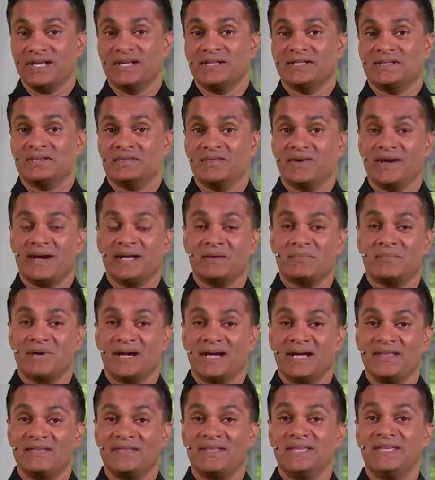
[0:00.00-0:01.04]
divided by
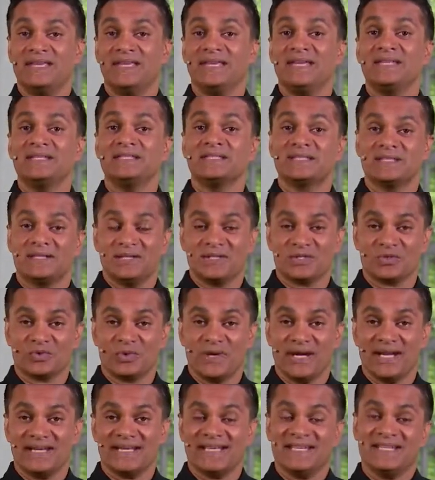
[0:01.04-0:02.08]
the incidence
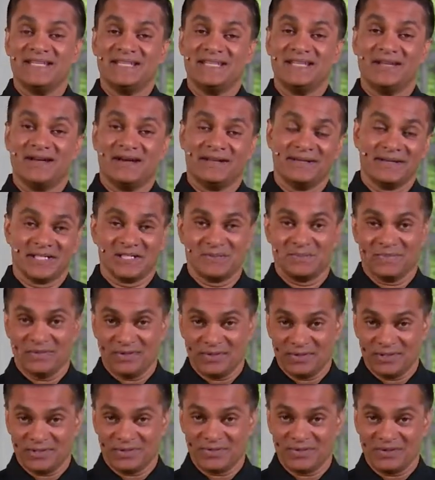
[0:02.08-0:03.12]
rate in the
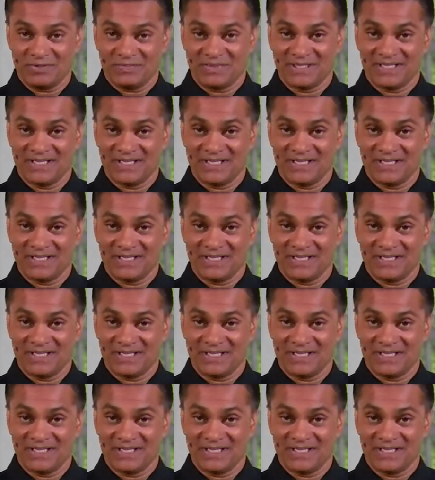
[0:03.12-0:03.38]
unexposed group.